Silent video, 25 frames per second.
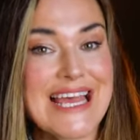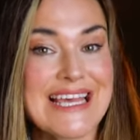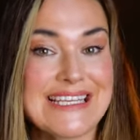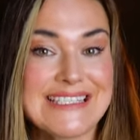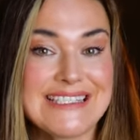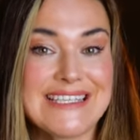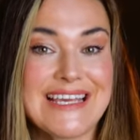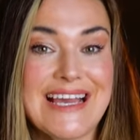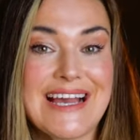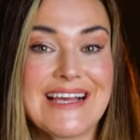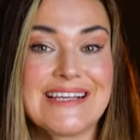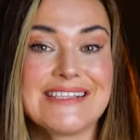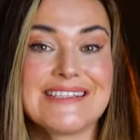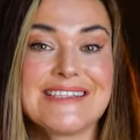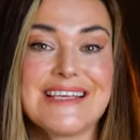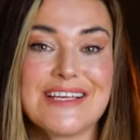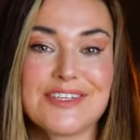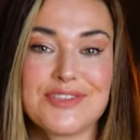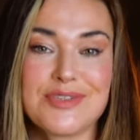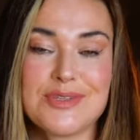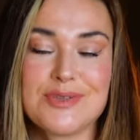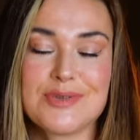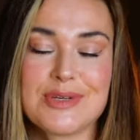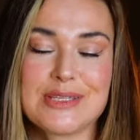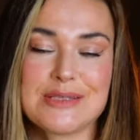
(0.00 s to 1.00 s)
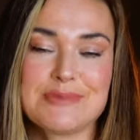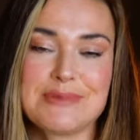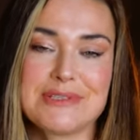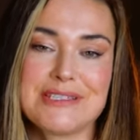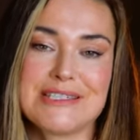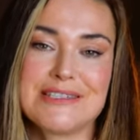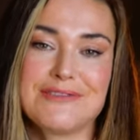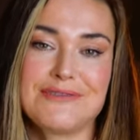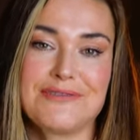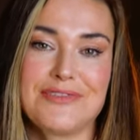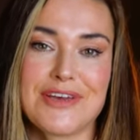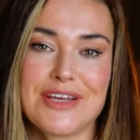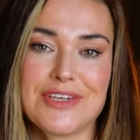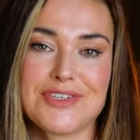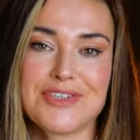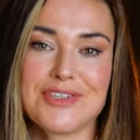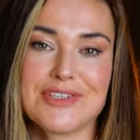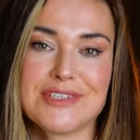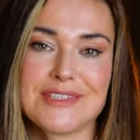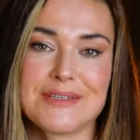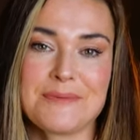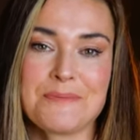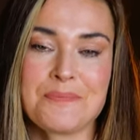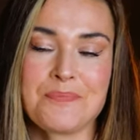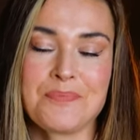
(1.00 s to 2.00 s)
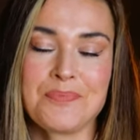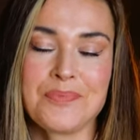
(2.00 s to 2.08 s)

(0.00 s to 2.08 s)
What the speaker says: STIs, sexually transmitted infections.